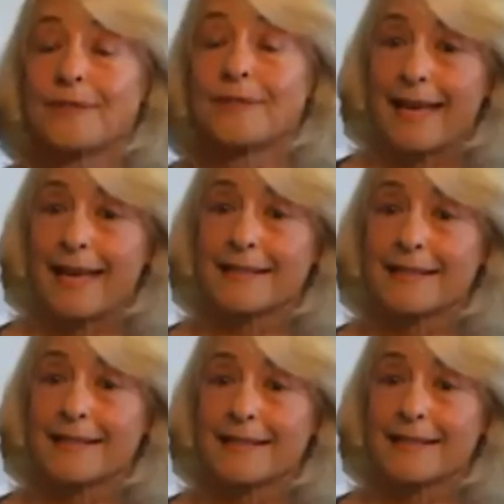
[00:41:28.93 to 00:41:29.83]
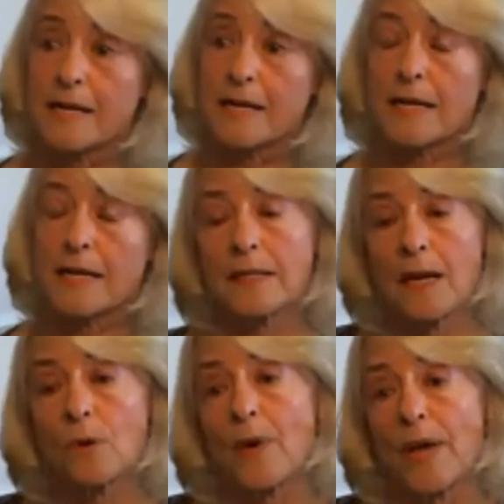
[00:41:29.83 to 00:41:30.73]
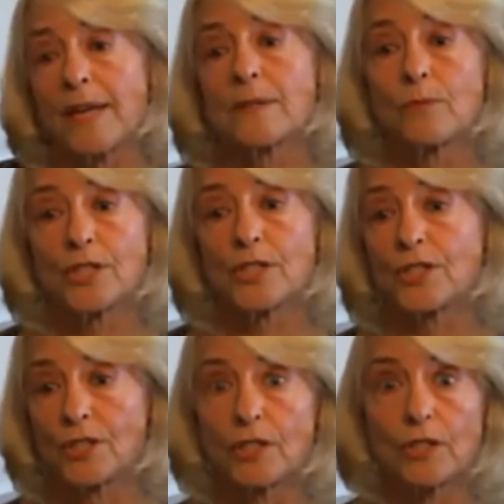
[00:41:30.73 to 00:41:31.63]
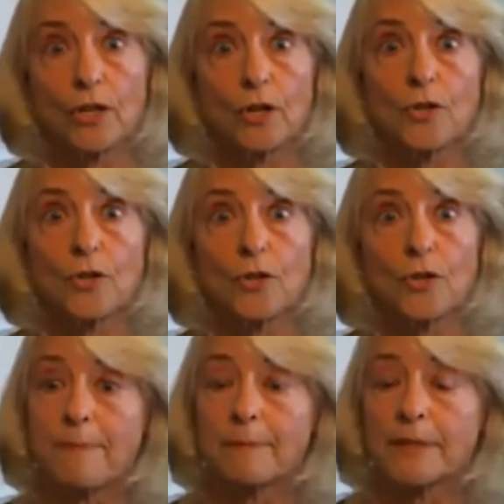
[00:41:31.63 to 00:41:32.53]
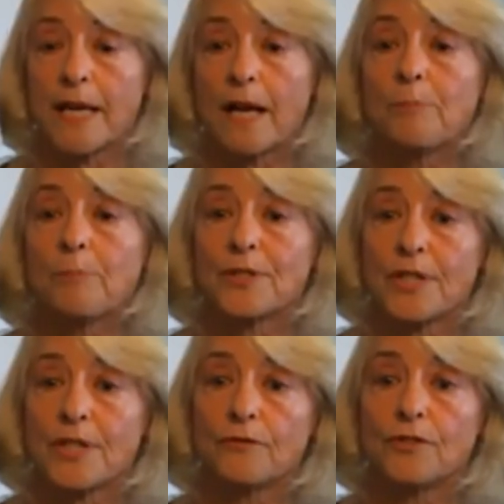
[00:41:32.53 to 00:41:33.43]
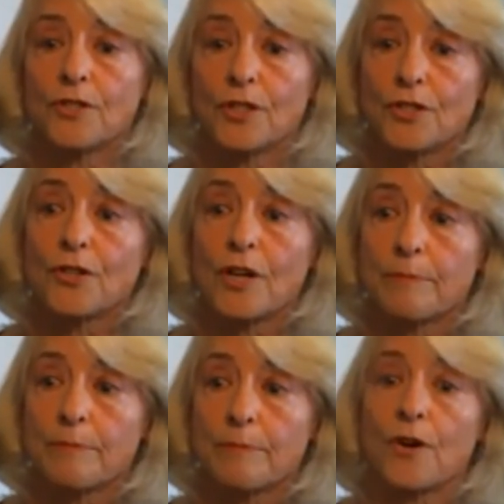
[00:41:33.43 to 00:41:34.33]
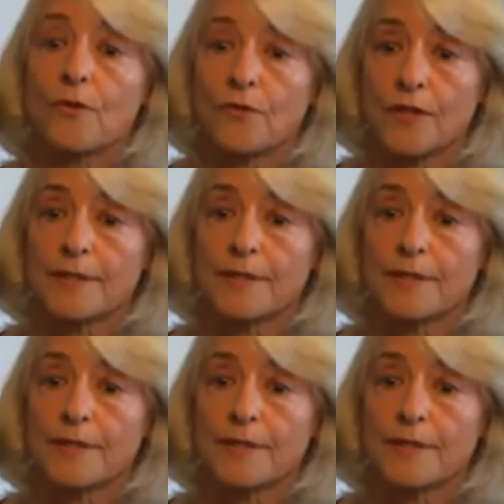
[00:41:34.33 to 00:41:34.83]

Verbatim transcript: and uh, a way in which, you know, you might be able to help yourself should you come down with COVID.